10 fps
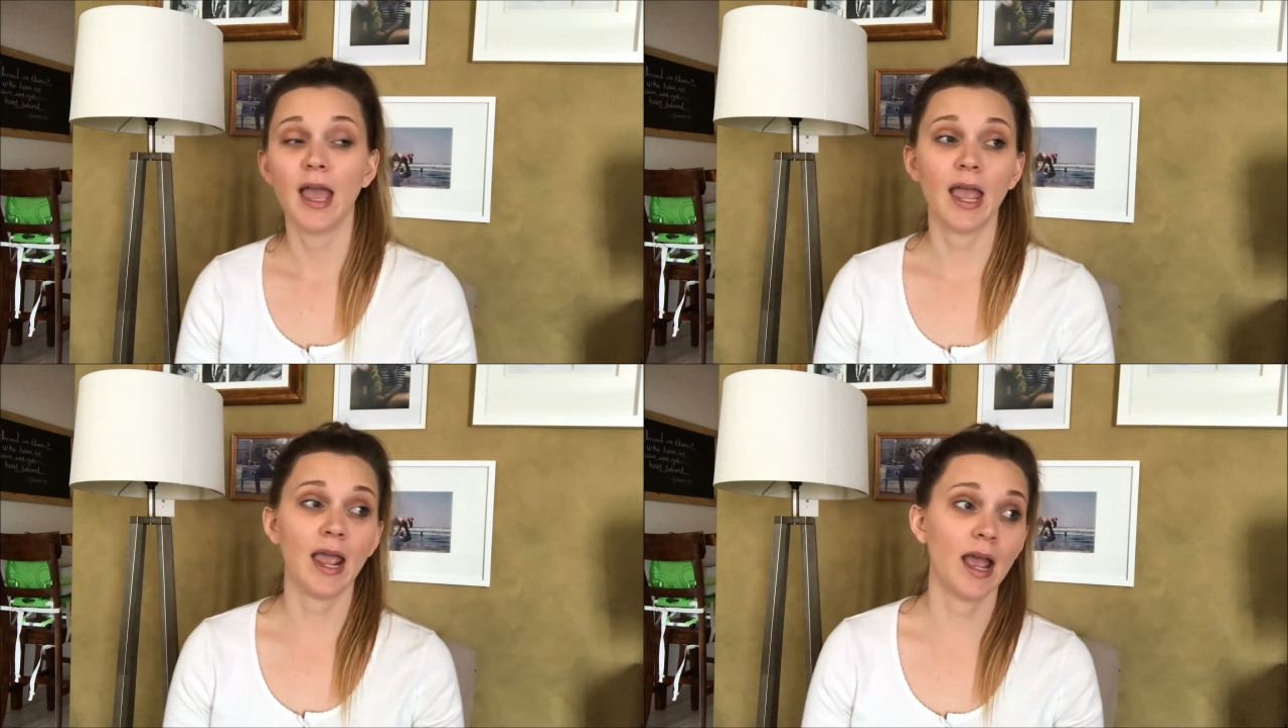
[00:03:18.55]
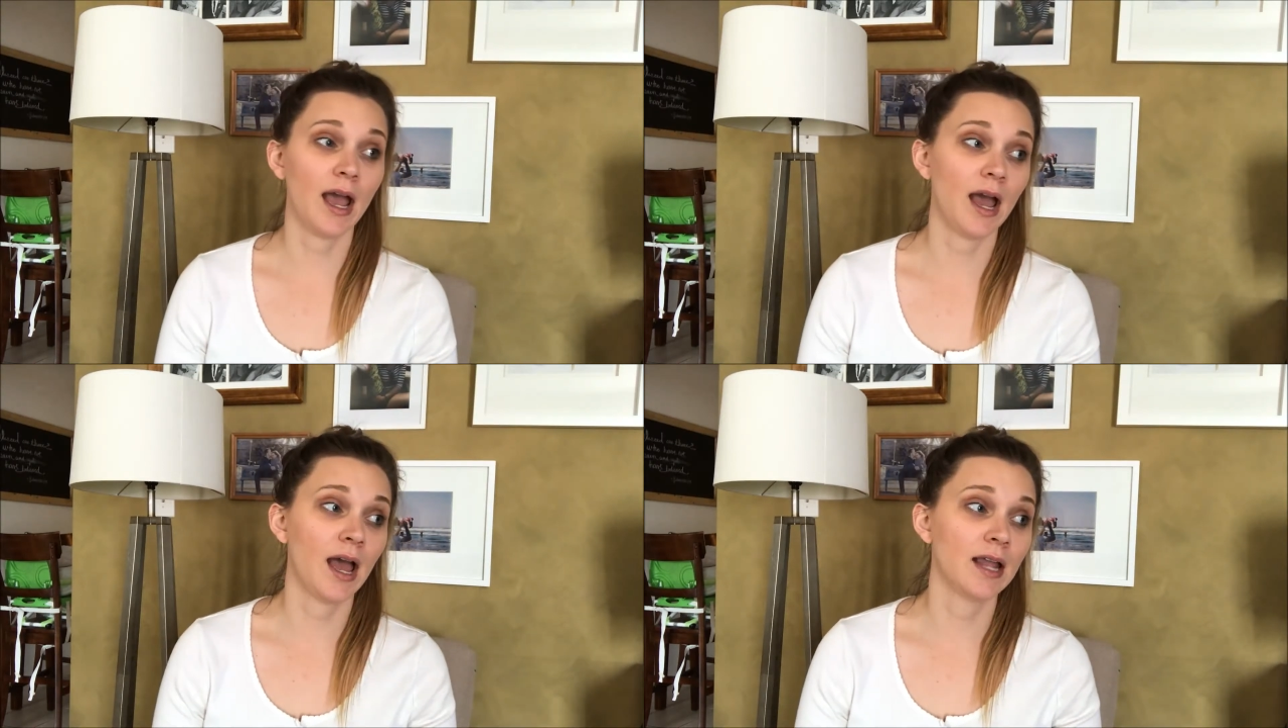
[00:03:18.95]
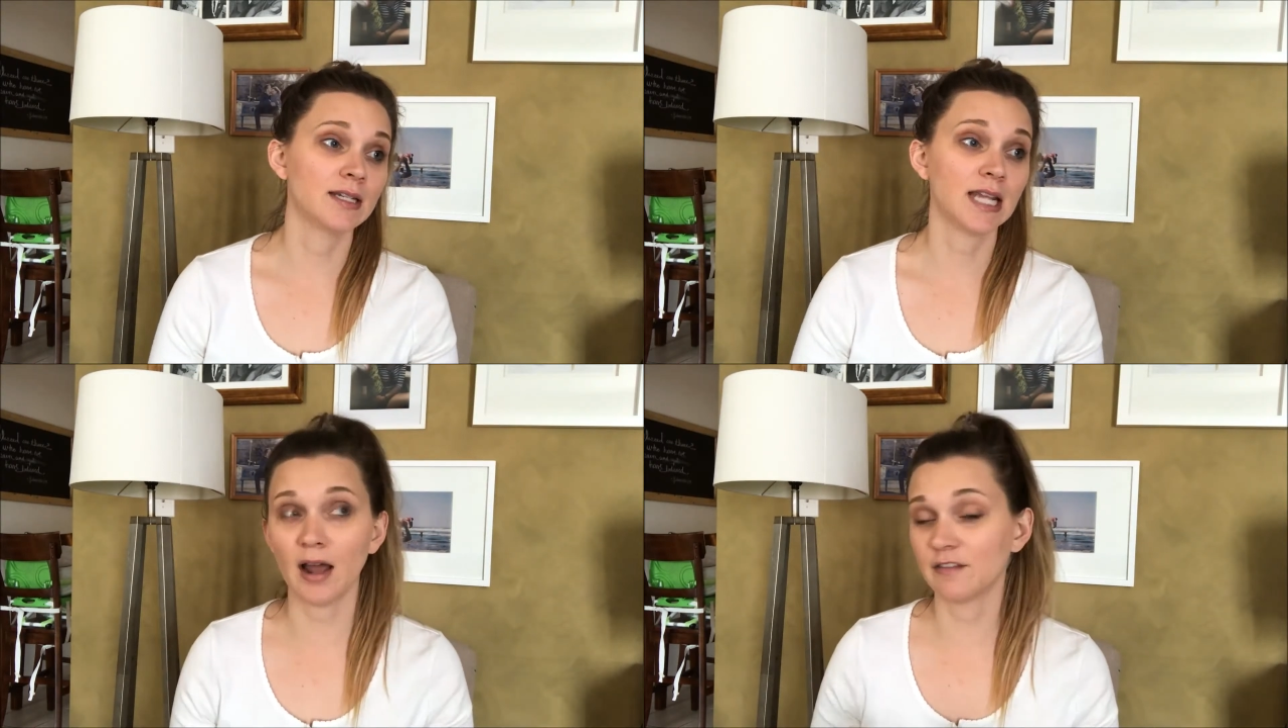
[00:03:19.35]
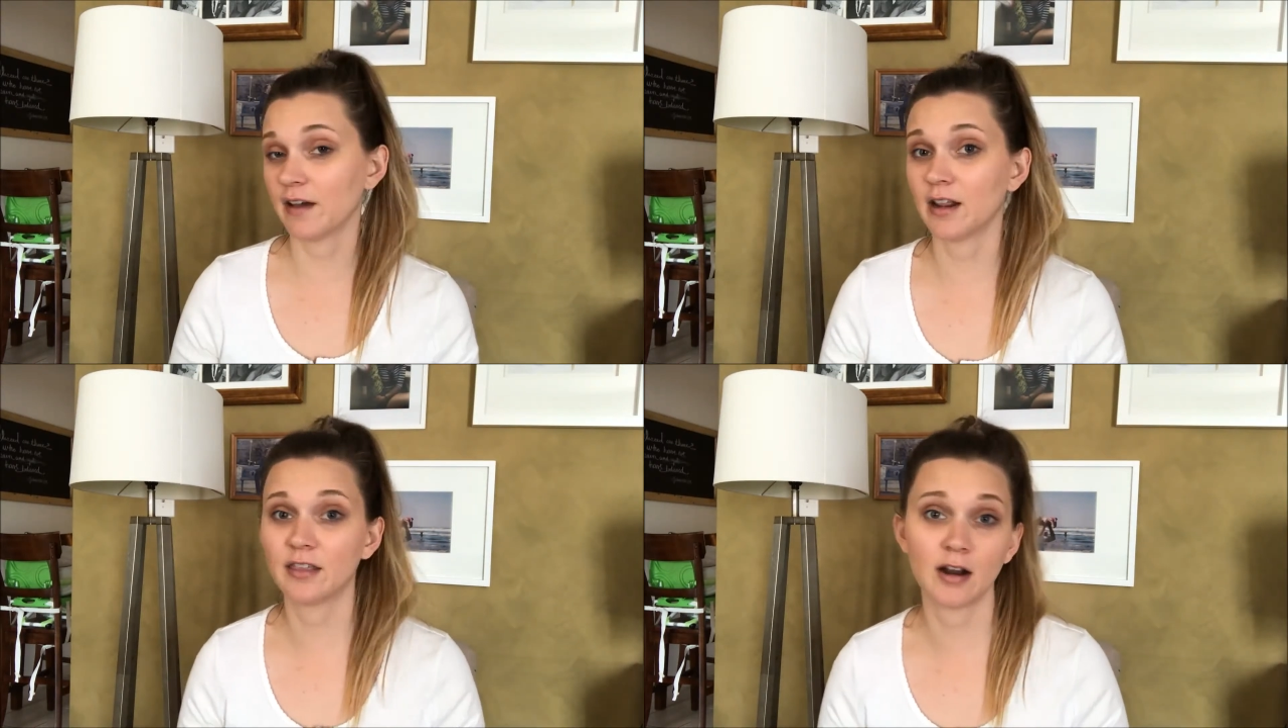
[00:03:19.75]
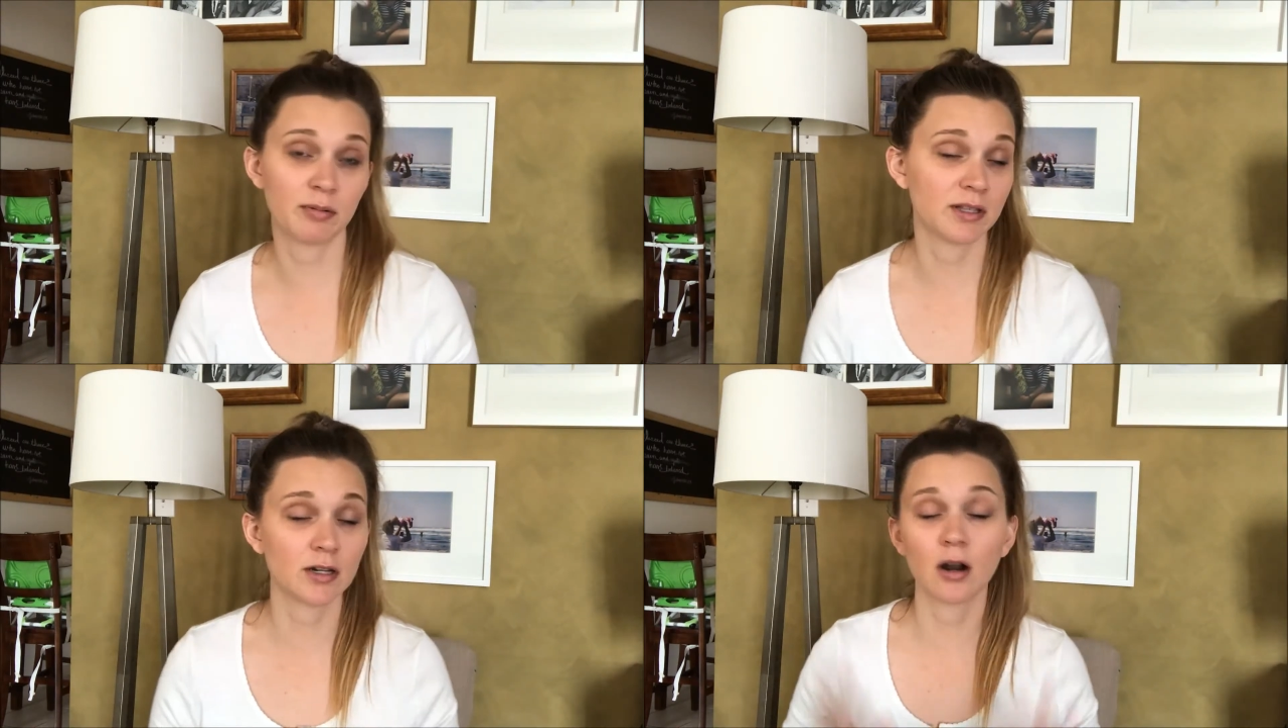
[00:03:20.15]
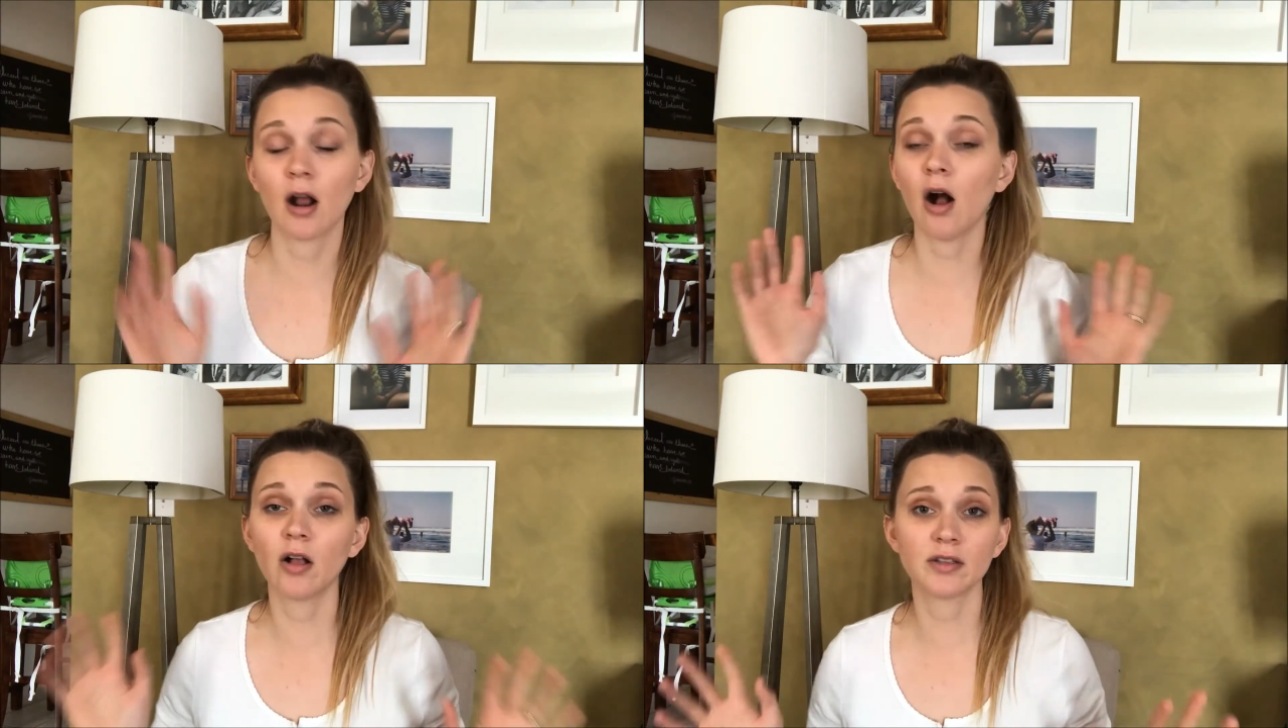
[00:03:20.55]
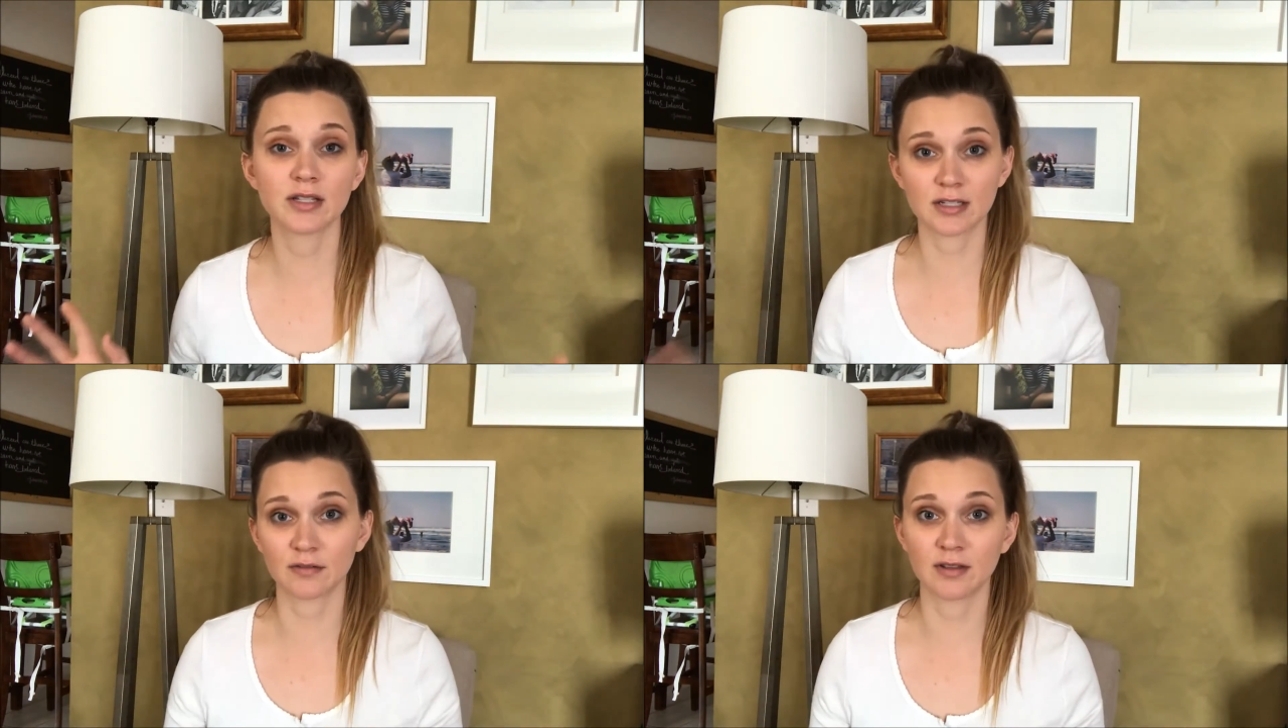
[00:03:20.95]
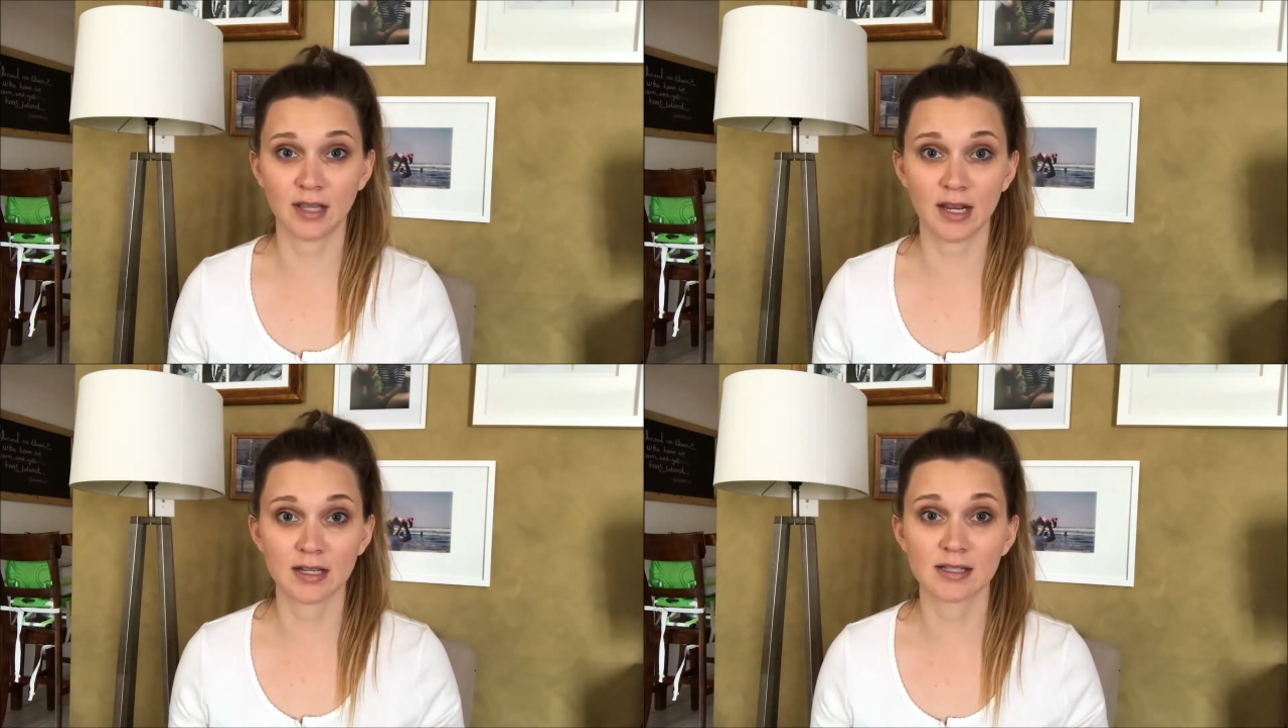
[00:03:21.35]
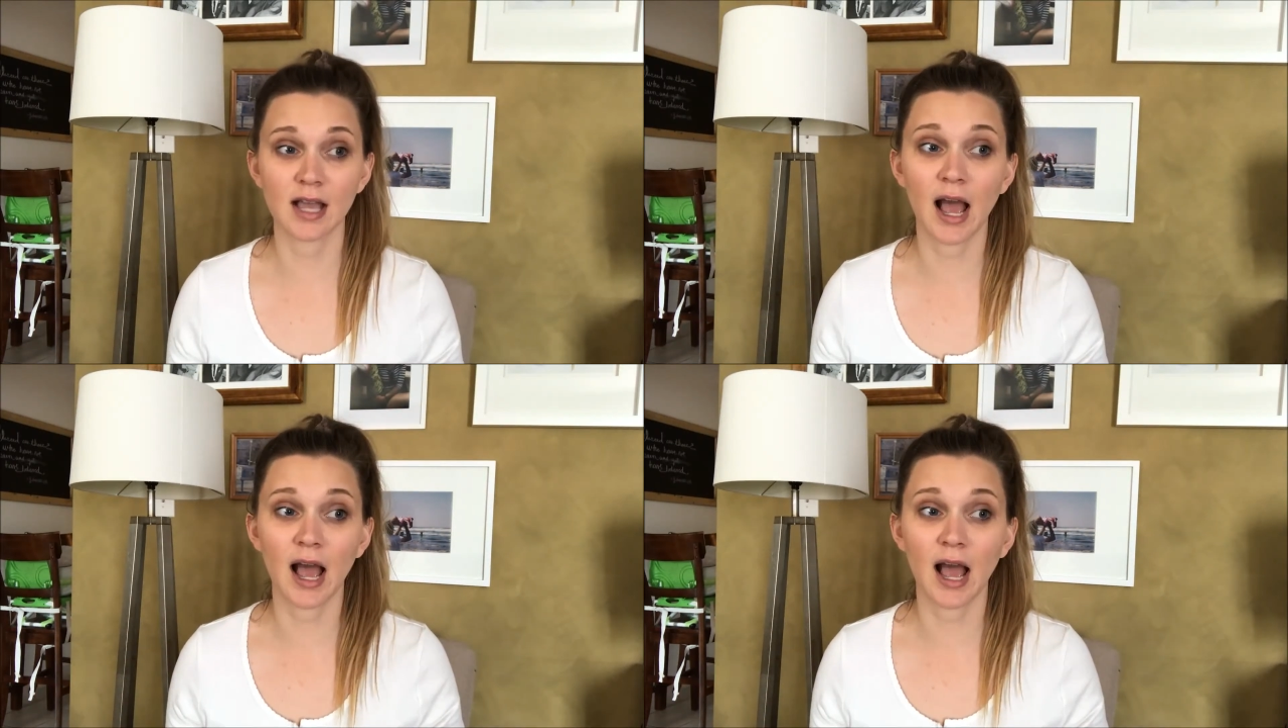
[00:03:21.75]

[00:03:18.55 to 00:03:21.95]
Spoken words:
and how to find a therapist or all these different things.